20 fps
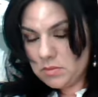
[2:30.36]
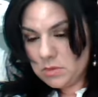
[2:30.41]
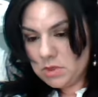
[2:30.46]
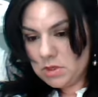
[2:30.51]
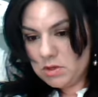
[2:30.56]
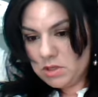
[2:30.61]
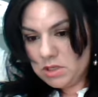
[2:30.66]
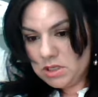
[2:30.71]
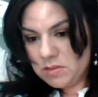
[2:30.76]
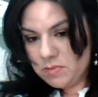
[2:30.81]
and
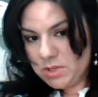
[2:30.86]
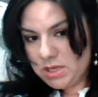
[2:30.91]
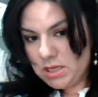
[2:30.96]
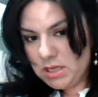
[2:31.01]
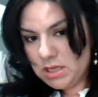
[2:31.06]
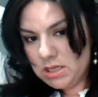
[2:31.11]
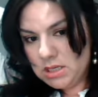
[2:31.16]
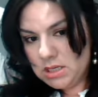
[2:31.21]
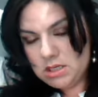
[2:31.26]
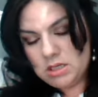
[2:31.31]
just pin
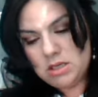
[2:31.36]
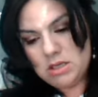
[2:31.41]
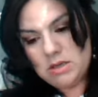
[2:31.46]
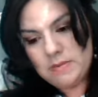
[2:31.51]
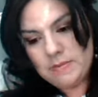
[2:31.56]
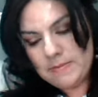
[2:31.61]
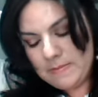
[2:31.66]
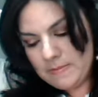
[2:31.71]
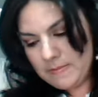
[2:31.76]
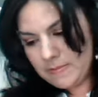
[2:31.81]
it.
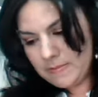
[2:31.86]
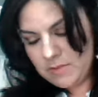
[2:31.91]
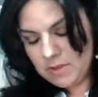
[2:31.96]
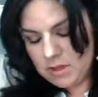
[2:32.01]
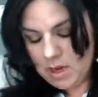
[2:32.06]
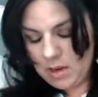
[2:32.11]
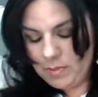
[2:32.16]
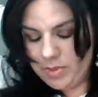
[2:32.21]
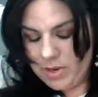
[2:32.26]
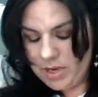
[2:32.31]

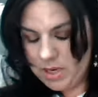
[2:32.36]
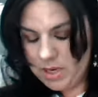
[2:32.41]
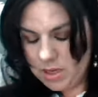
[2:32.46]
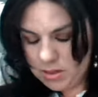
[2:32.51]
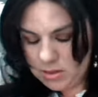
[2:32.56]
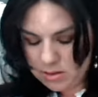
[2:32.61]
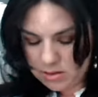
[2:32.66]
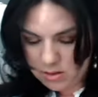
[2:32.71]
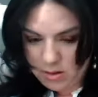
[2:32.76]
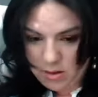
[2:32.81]
Not pin it,
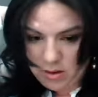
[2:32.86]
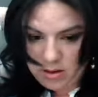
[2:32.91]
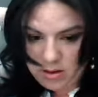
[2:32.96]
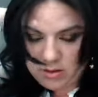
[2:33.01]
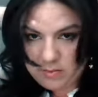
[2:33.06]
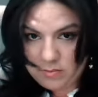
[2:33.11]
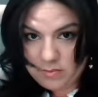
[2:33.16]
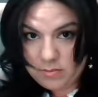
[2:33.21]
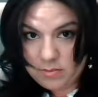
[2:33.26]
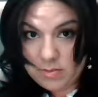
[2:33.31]
sorry,
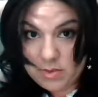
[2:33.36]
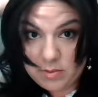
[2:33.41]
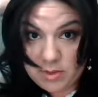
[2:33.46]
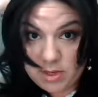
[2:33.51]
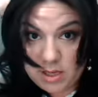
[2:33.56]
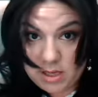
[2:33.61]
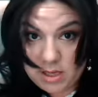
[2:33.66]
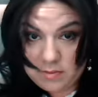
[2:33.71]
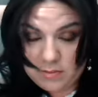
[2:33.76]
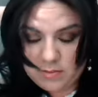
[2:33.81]
my
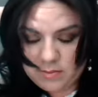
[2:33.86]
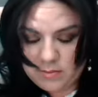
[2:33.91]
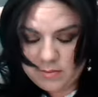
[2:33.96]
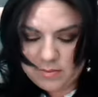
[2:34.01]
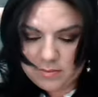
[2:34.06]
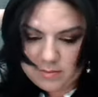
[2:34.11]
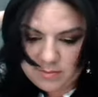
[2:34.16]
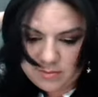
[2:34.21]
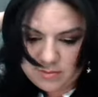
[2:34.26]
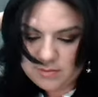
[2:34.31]
bad.
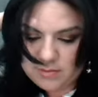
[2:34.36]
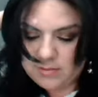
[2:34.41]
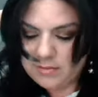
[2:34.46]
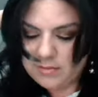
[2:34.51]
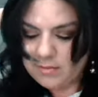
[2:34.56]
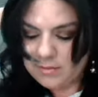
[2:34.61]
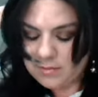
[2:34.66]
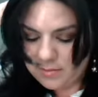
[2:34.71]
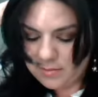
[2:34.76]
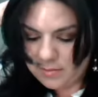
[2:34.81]

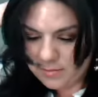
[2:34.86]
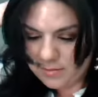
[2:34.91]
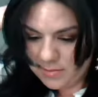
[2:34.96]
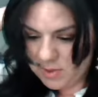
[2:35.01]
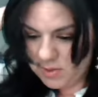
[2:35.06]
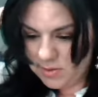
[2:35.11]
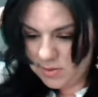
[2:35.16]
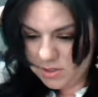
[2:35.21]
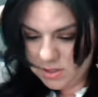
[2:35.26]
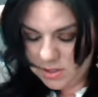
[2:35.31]

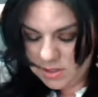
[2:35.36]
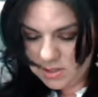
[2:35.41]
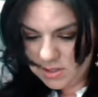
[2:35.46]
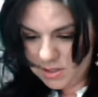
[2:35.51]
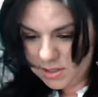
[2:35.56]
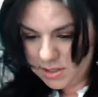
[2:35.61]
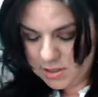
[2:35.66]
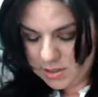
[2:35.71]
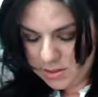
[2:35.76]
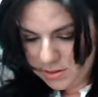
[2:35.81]
You just
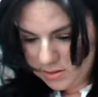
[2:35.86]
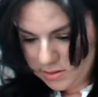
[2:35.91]
uh,